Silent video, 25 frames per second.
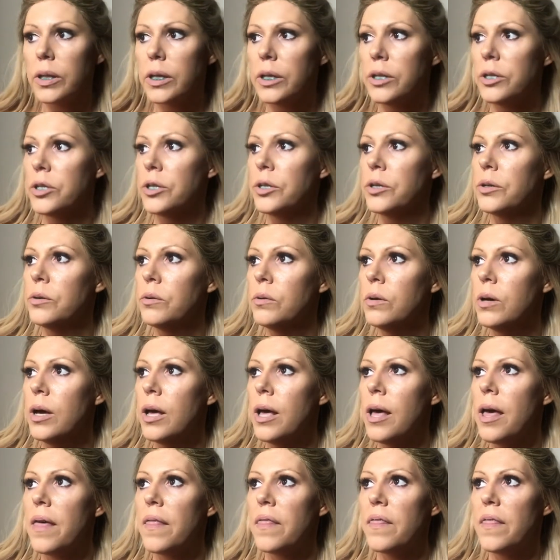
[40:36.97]
do,
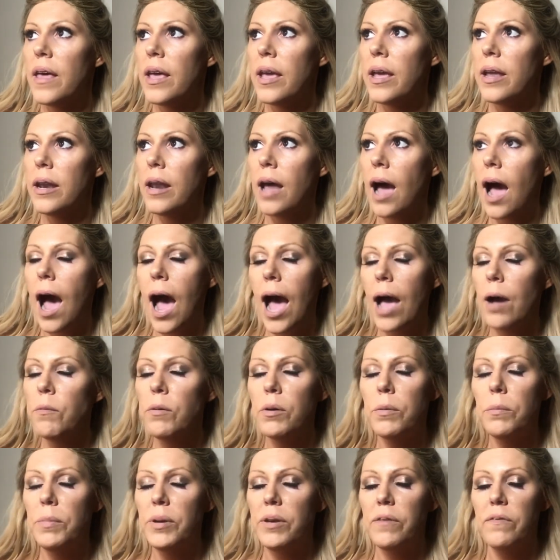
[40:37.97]
then I
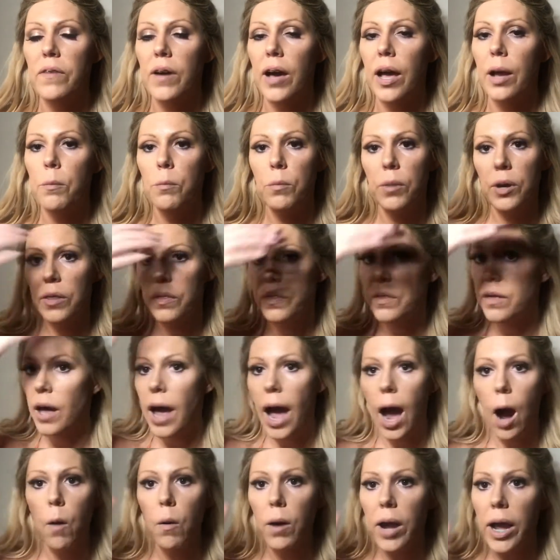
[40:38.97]
would be fine
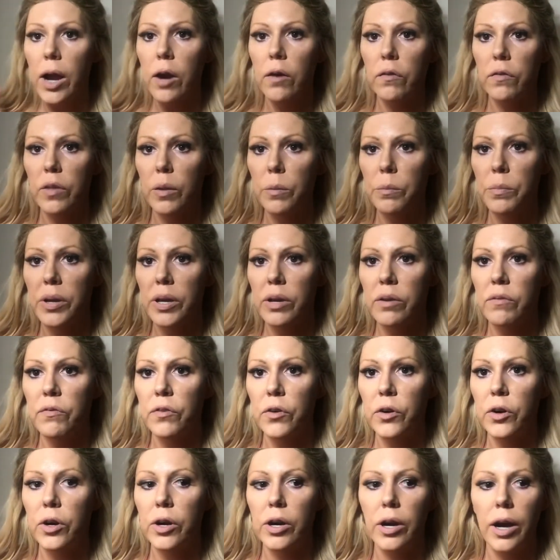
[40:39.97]
without hair flipping
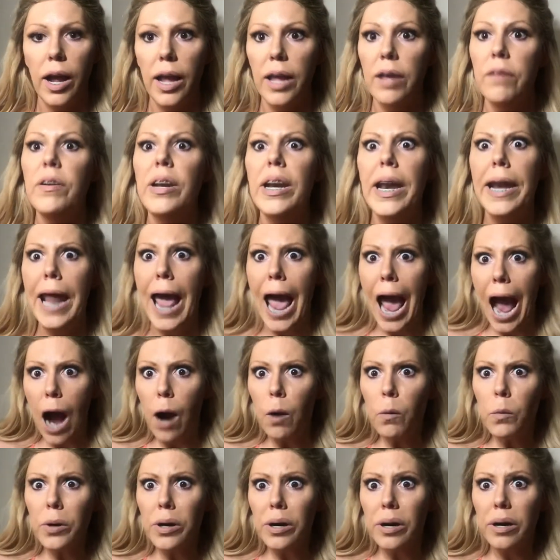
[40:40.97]
for even an
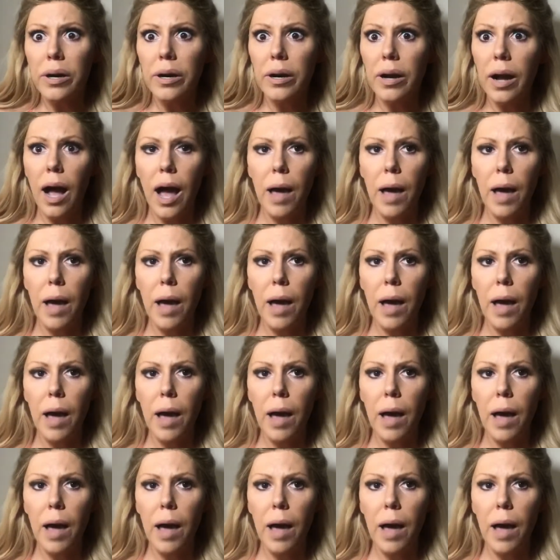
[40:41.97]
hour.